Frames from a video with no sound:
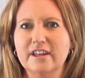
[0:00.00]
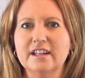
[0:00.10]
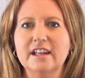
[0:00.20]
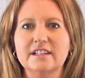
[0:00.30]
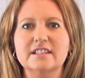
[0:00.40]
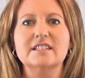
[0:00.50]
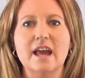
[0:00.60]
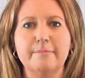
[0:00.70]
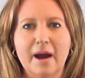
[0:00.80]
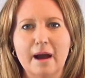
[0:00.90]
He needed to
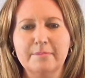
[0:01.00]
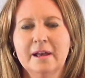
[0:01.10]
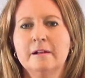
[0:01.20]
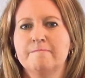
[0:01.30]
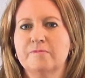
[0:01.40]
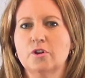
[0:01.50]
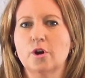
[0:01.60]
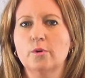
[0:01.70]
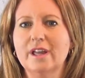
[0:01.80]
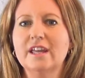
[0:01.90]
step up, you
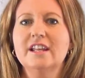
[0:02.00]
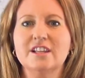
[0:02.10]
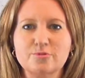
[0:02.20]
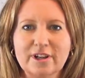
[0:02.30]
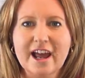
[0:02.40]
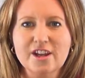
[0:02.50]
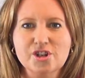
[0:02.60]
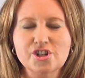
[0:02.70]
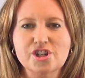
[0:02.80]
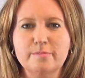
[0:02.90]
know, in his
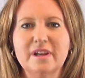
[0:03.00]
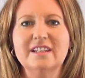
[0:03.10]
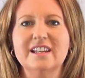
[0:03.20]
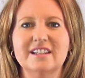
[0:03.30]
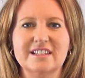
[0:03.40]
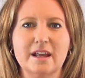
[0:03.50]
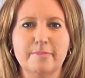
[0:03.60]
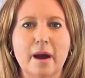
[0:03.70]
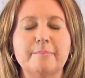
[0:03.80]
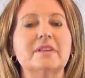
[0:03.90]
relationship. He needed to
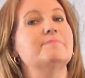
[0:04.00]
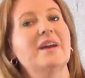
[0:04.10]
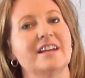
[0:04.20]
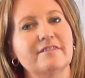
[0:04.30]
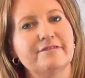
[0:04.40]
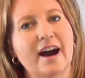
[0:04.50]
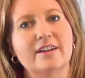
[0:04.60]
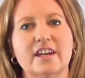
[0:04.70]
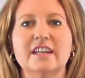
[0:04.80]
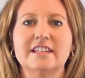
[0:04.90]
step up as being a
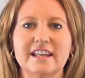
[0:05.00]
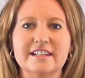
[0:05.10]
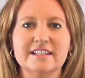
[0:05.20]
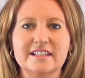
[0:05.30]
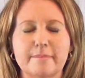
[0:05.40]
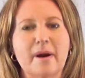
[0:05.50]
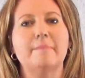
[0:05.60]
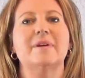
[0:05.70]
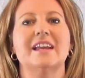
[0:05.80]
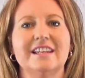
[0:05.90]
father. He needed to step
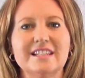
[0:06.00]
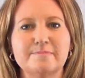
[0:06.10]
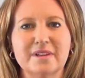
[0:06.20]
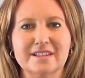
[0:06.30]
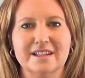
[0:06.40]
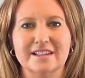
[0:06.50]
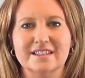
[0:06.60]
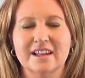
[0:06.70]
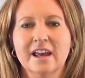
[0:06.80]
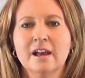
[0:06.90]
up in his business.